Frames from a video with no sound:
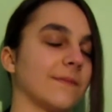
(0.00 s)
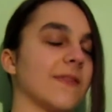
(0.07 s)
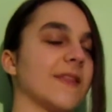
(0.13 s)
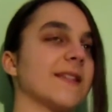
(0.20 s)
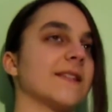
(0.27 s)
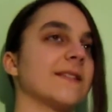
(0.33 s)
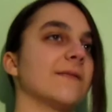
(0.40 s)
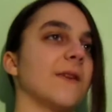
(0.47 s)

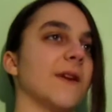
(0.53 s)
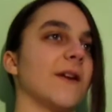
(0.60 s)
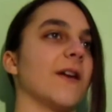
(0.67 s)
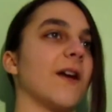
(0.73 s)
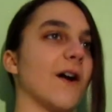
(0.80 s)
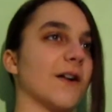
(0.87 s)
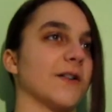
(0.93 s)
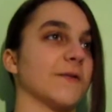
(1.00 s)
This is a very
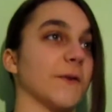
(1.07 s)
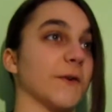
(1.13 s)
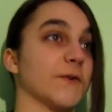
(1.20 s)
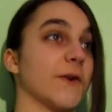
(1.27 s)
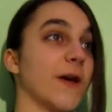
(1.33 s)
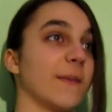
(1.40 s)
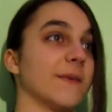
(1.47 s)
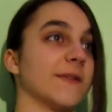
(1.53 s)

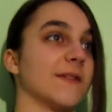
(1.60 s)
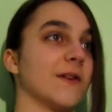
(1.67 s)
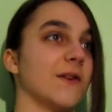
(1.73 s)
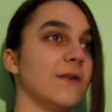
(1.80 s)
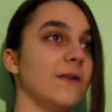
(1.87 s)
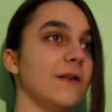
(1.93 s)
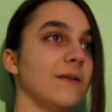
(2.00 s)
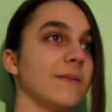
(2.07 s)
controversial
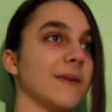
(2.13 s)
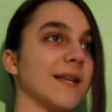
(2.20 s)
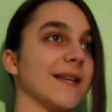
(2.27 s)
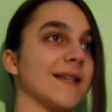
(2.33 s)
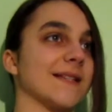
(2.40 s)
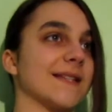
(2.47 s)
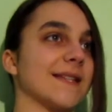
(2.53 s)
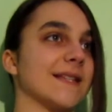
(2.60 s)
episode,
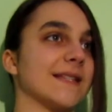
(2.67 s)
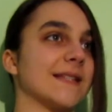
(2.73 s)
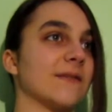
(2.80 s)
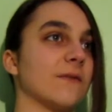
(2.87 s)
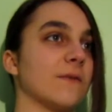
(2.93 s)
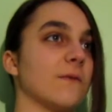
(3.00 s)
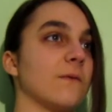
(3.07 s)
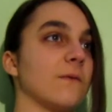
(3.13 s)
because
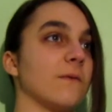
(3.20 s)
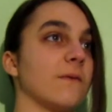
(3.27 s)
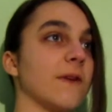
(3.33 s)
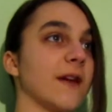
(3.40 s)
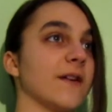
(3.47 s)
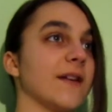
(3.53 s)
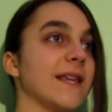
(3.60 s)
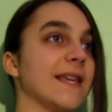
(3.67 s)
it's
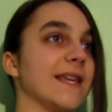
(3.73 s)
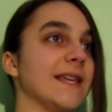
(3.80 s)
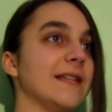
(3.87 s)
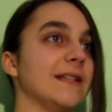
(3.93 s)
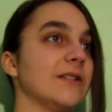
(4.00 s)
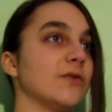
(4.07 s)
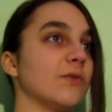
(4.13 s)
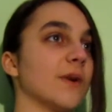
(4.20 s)
very
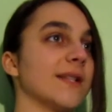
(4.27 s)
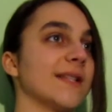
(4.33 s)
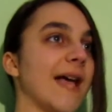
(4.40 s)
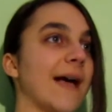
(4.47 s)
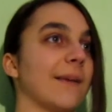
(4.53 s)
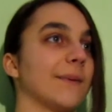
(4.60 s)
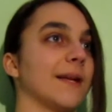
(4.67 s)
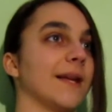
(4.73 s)
keen to what's
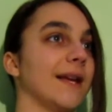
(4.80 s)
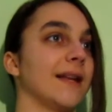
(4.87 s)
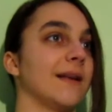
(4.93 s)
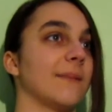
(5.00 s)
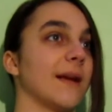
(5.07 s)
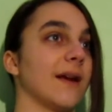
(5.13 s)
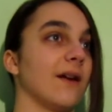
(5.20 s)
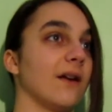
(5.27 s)
happening in
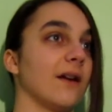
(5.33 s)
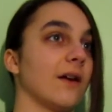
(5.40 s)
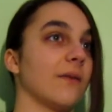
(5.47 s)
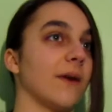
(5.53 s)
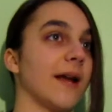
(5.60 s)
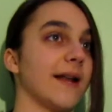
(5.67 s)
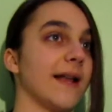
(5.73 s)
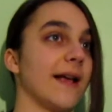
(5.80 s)
America
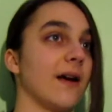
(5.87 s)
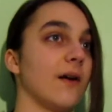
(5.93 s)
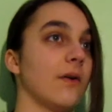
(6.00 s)
right now.